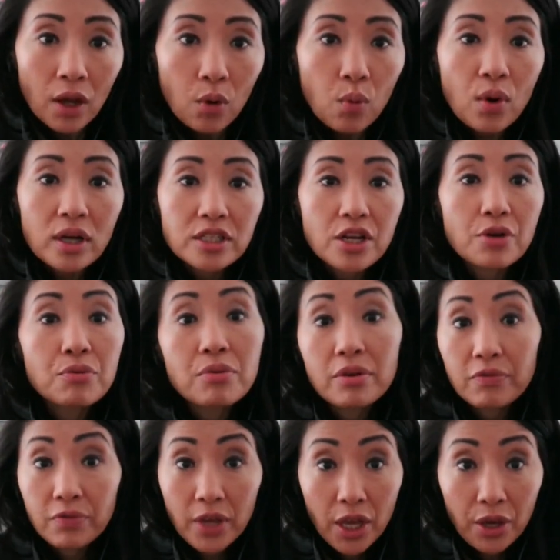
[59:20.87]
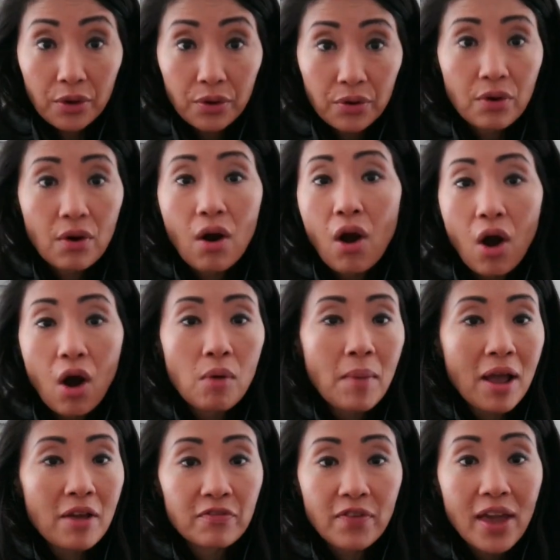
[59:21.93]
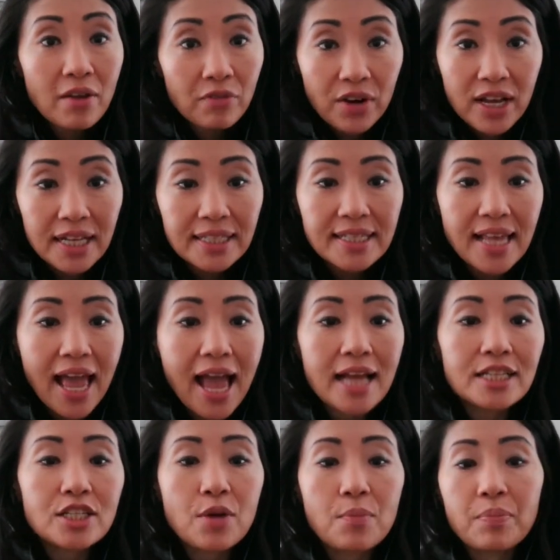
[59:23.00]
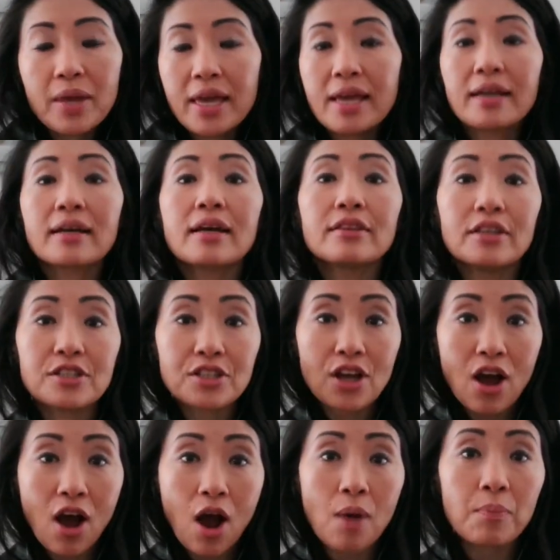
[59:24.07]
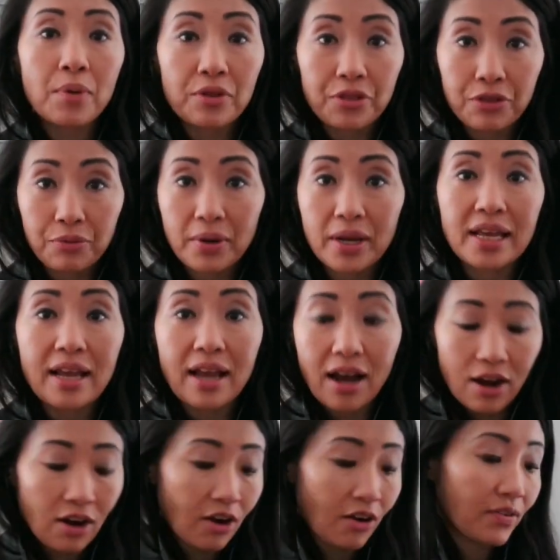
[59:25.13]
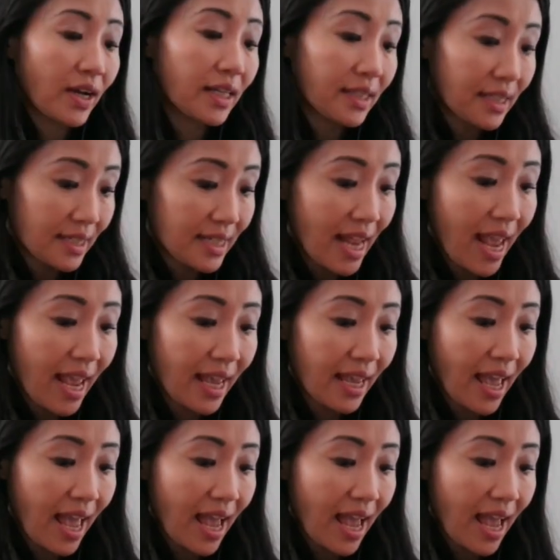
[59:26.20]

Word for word: would review all my favorites and pick the top three of the day.